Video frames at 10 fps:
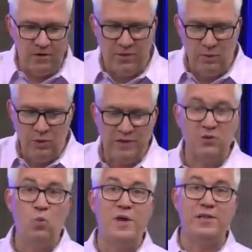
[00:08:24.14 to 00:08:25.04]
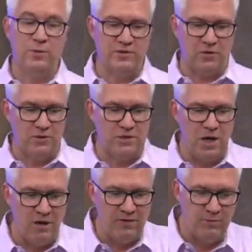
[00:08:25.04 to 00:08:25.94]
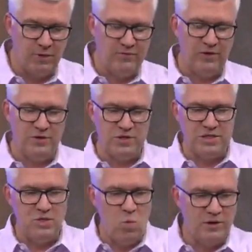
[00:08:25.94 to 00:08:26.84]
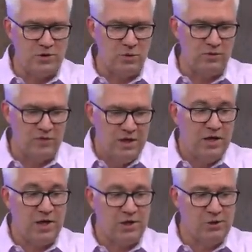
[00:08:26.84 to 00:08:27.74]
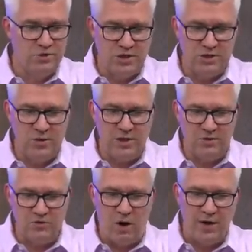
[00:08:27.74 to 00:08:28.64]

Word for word: then we'll look at the weekly returns uh, very briefly and just see what sort of conclusions we can draw